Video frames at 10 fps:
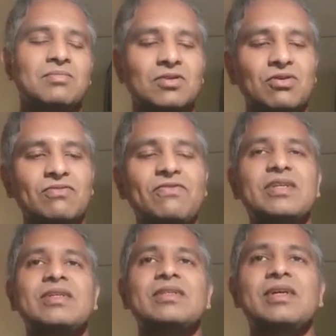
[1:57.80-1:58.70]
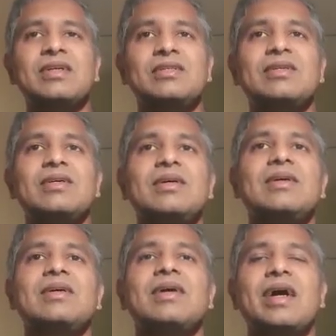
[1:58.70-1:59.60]
confident that
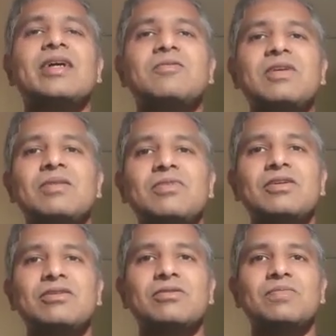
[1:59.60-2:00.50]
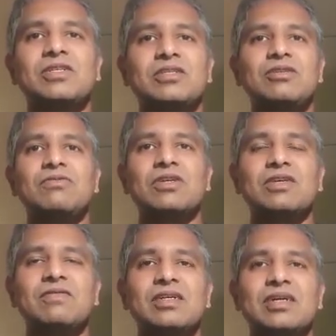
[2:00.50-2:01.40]
I'd be able to pursue
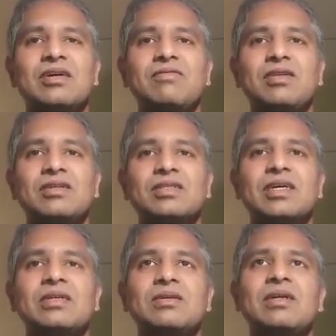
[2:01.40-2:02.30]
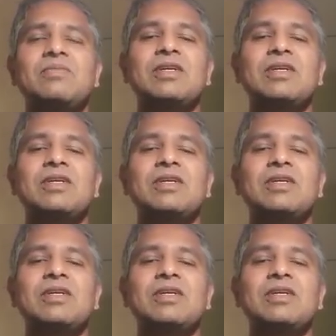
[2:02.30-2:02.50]
whatever I have learned. I'd be